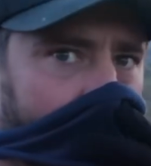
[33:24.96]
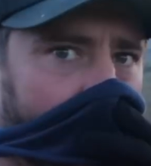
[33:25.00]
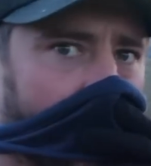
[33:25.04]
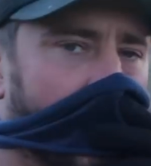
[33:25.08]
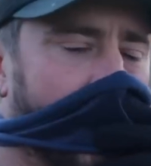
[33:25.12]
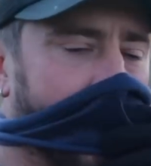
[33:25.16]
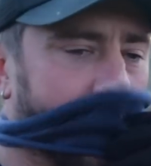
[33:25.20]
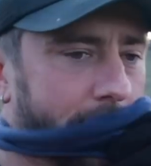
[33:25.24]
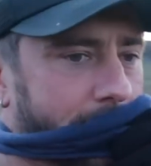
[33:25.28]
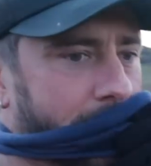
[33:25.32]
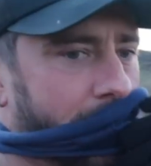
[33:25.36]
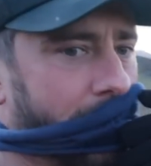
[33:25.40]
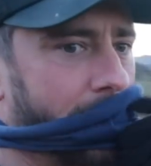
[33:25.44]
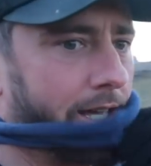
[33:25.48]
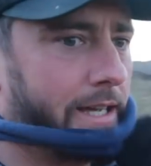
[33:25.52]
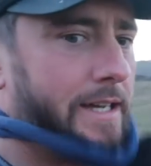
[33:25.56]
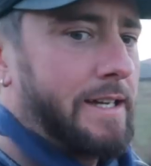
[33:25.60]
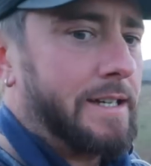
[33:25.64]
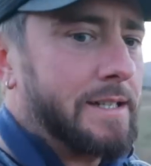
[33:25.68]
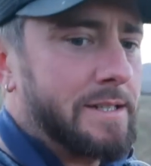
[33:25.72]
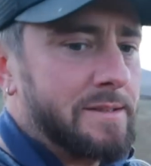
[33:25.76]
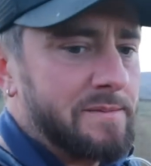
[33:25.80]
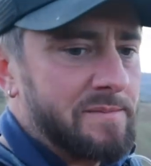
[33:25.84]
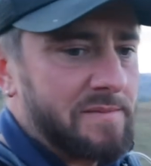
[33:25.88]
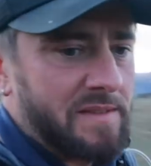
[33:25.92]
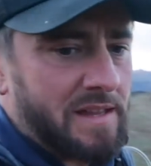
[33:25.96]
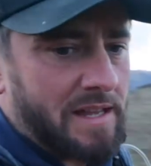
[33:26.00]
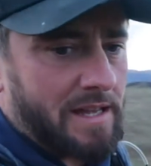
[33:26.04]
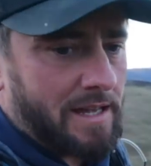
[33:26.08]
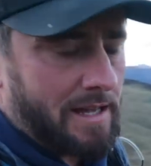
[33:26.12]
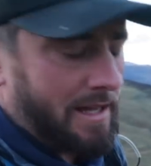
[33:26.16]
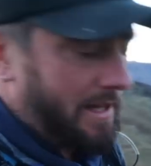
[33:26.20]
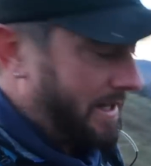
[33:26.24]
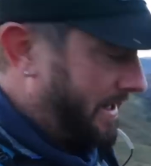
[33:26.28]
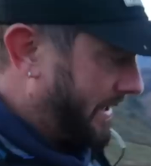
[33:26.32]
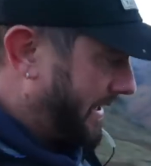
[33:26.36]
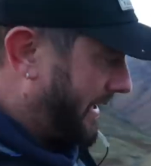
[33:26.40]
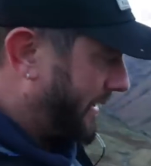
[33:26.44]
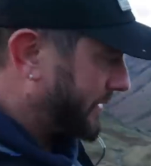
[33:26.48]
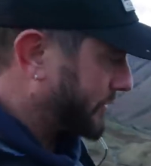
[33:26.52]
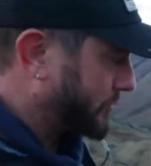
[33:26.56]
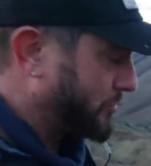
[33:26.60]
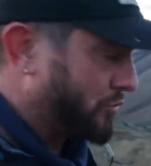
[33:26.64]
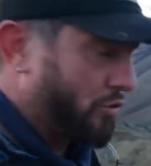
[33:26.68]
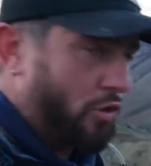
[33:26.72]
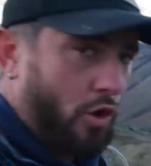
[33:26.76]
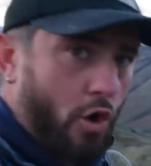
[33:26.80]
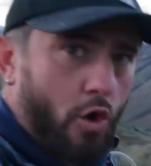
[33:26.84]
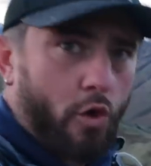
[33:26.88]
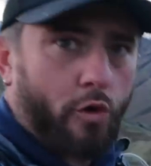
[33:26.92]
word, that was
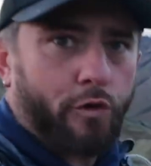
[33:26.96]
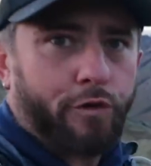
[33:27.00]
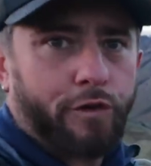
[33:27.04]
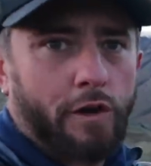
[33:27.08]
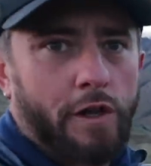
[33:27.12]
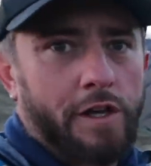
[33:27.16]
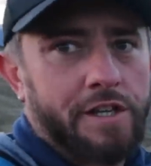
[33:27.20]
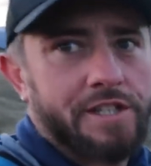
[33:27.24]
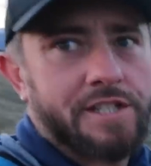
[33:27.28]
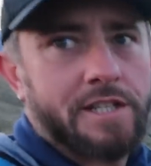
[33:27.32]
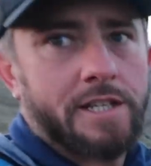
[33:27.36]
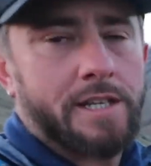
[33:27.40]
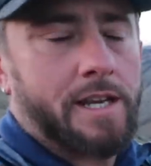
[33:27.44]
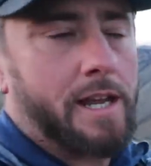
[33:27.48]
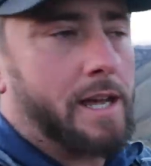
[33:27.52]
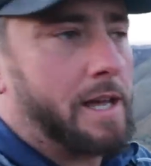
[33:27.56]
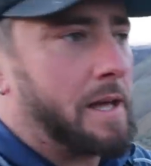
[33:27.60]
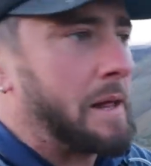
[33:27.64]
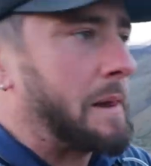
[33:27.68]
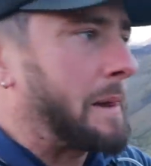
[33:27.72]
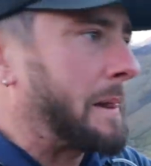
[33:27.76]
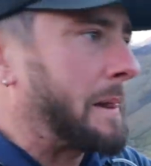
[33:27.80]
ruthless, and